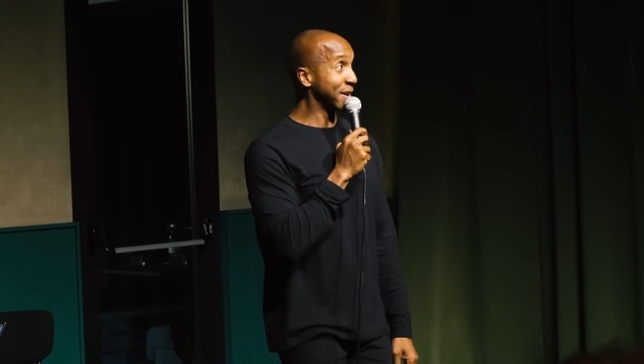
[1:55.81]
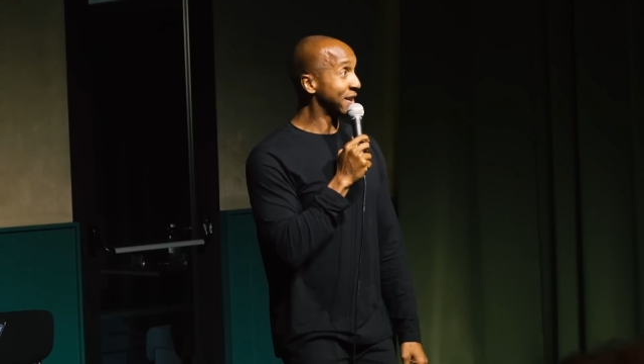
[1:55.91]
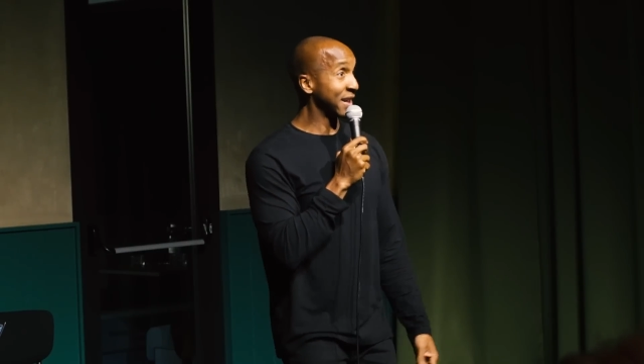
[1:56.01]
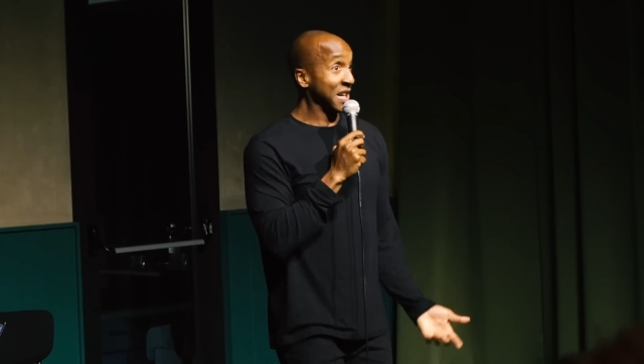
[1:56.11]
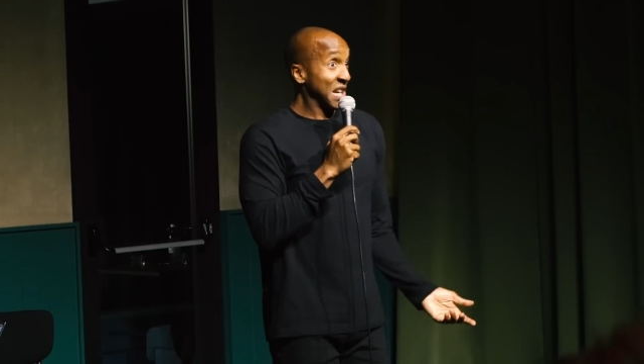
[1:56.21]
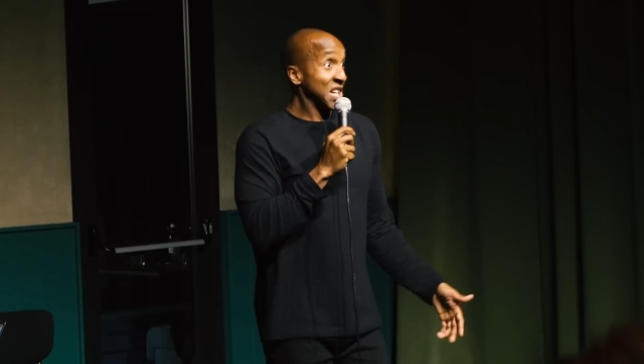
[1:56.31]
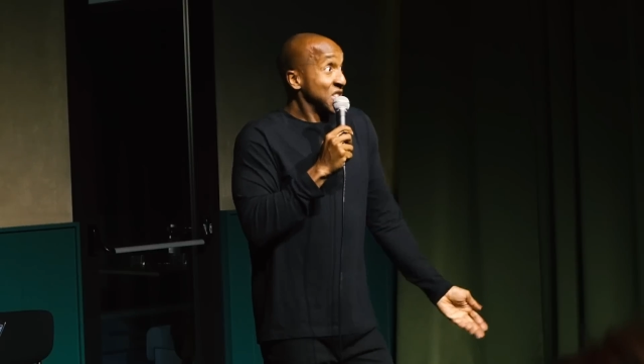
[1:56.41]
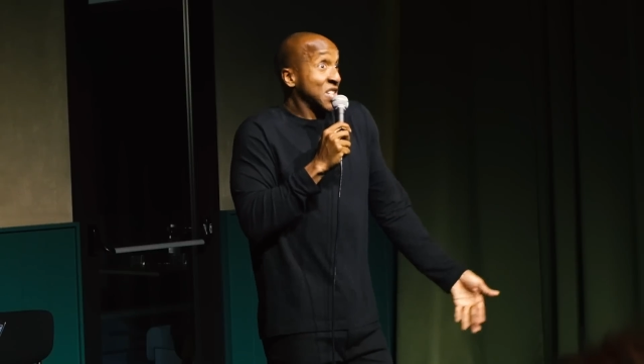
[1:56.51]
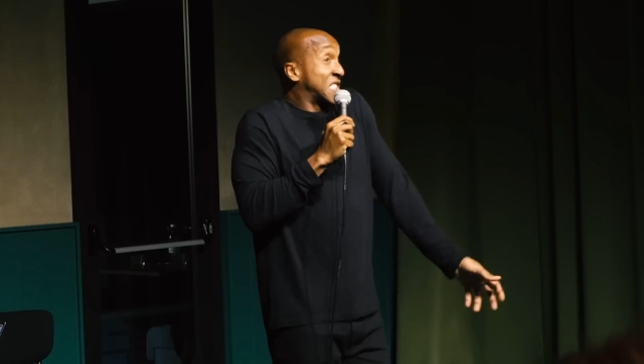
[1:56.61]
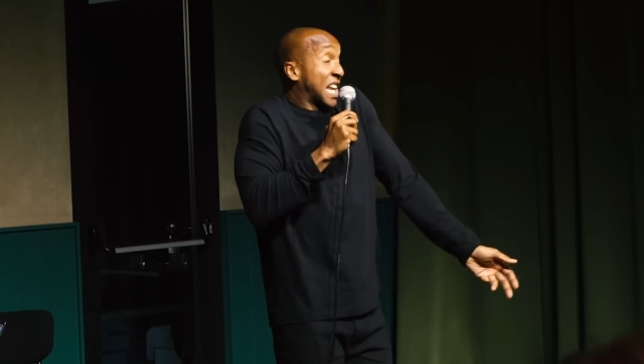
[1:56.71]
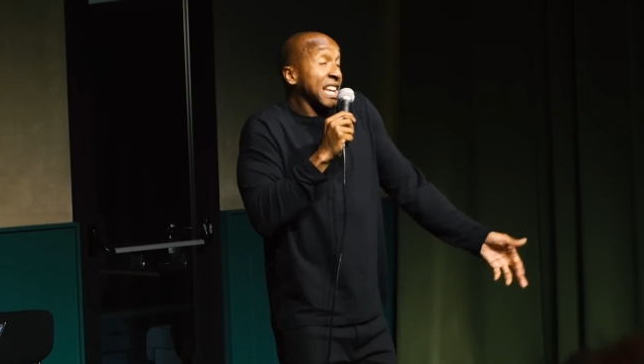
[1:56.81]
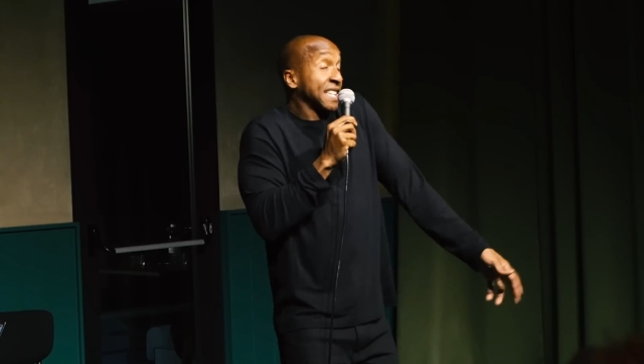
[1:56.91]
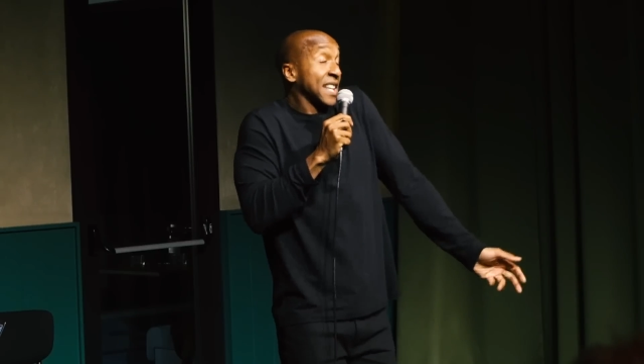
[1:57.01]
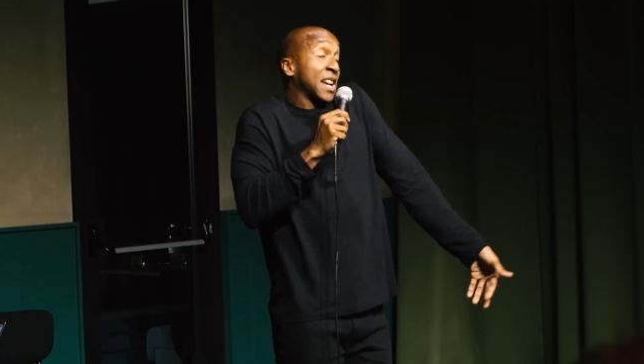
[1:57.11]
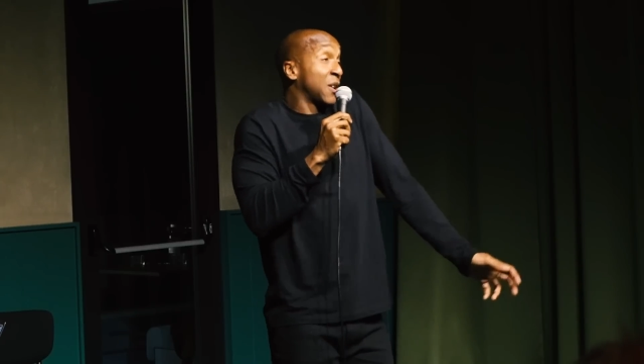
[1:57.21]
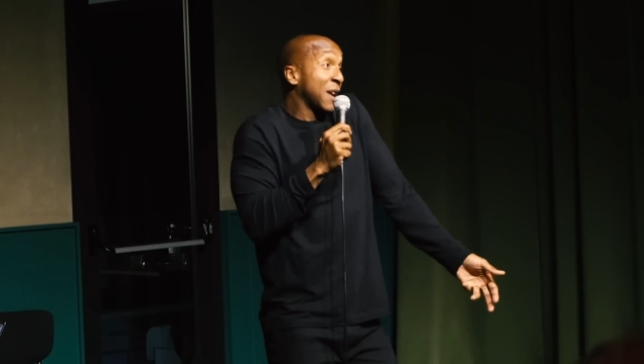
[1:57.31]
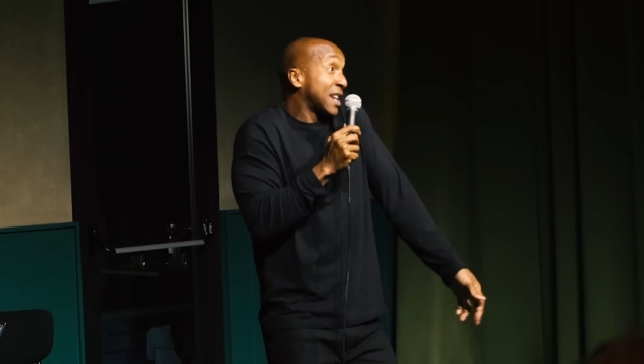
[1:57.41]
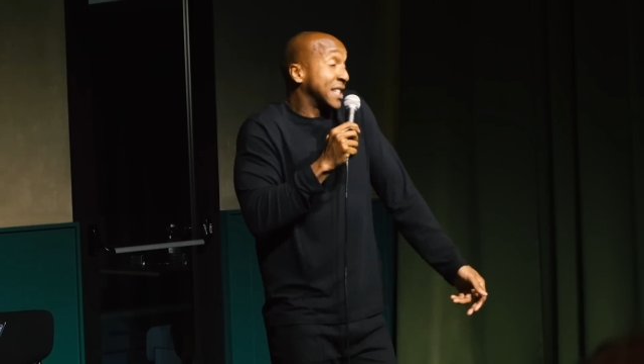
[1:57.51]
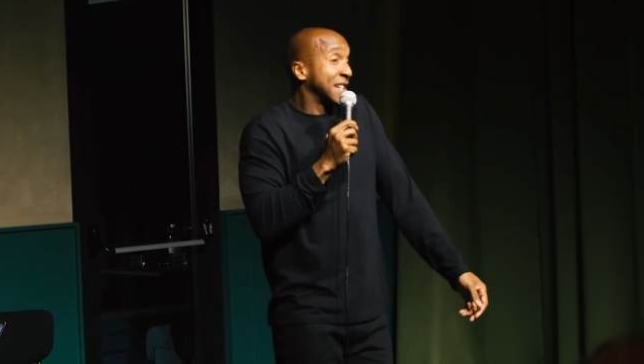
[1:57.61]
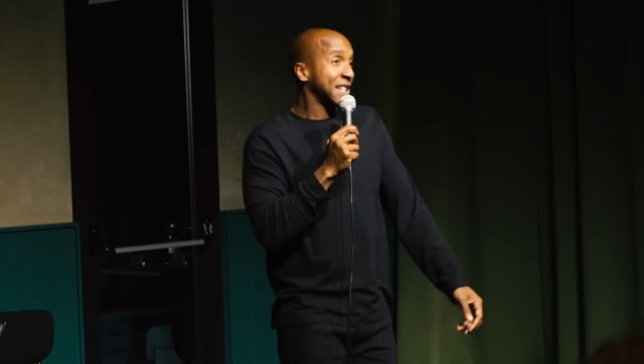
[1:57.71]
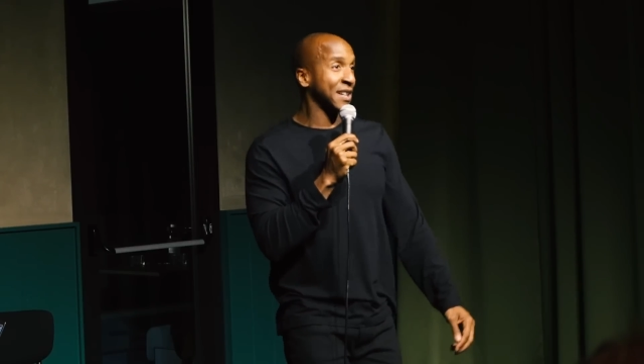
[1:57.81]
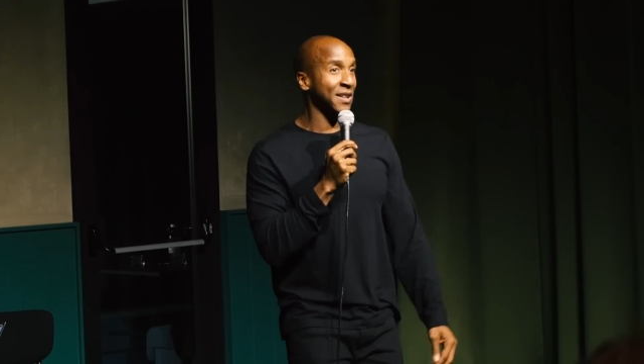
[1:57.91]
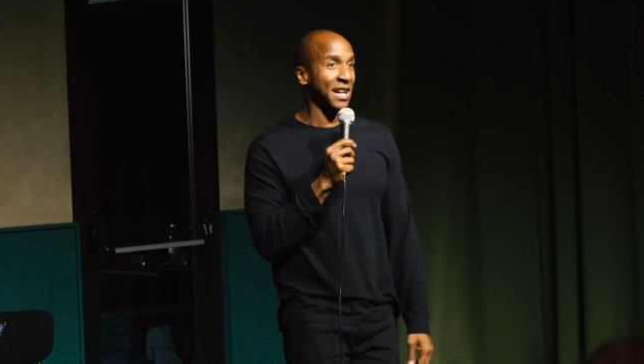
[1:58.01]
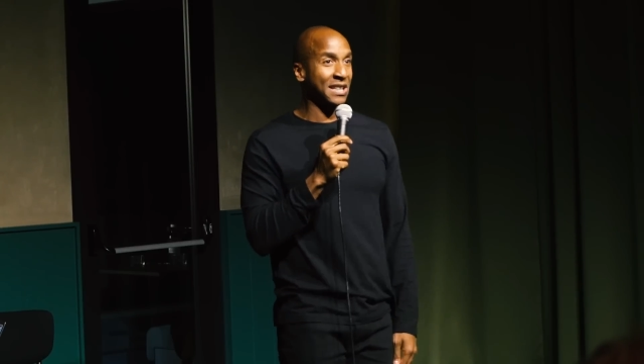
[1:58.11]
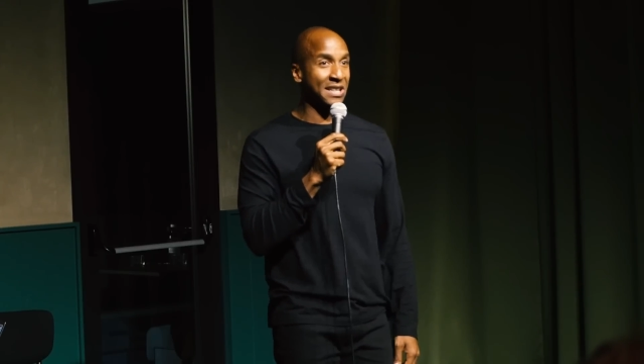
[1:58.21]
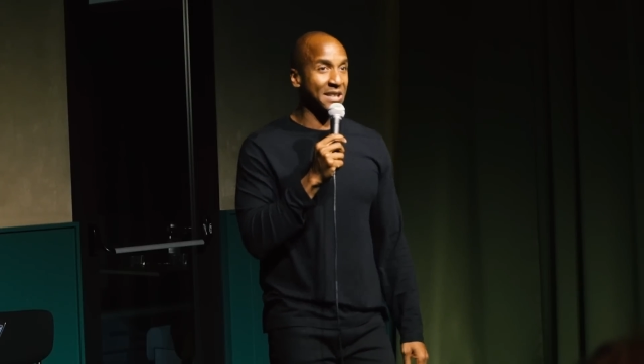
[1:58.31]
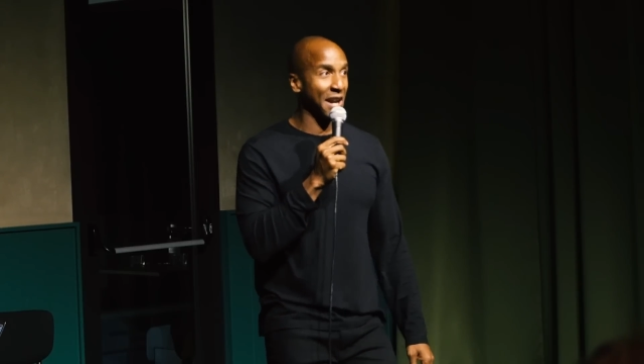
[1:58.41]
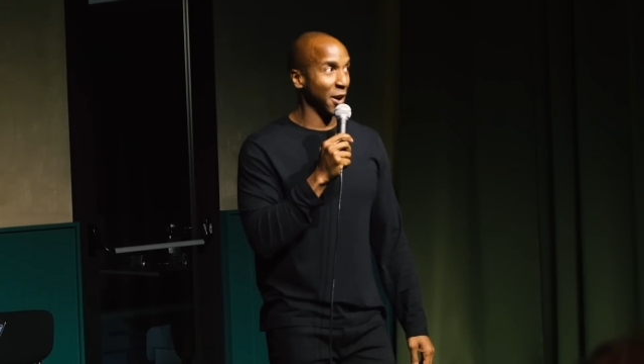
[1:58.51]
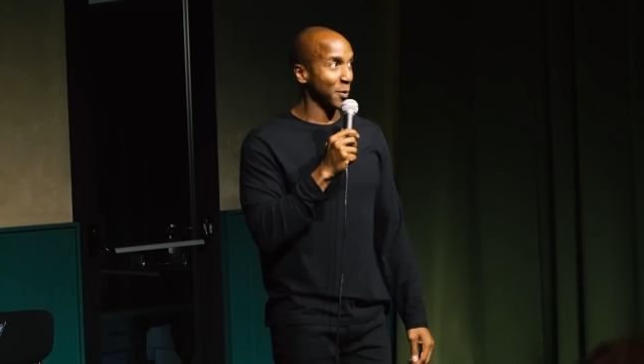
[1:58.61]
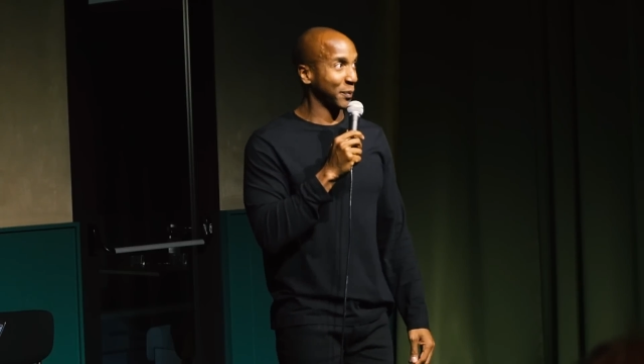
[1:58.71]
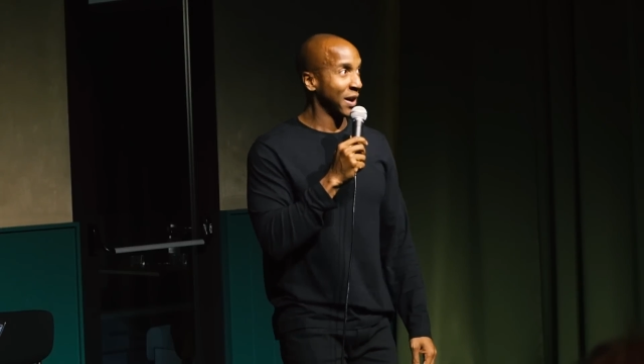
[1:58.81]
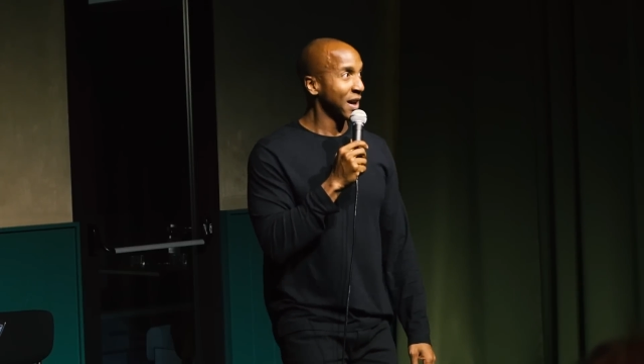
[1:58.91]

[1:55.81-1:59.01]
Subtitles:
And he's just dancing like crazy. I was like, oh, that doesn't help.